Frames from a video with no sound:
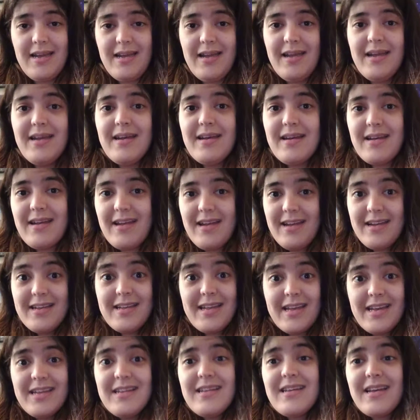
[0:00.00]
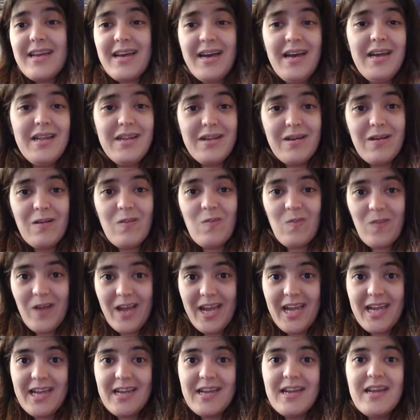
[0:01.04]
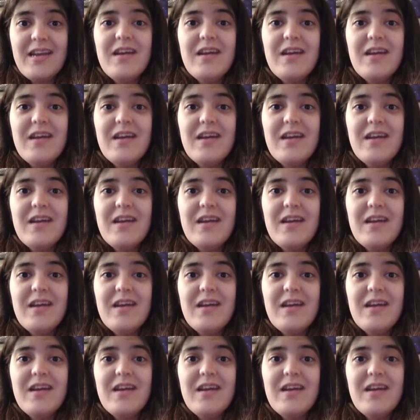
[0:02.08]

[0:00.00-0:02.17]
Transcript: it can get in our way,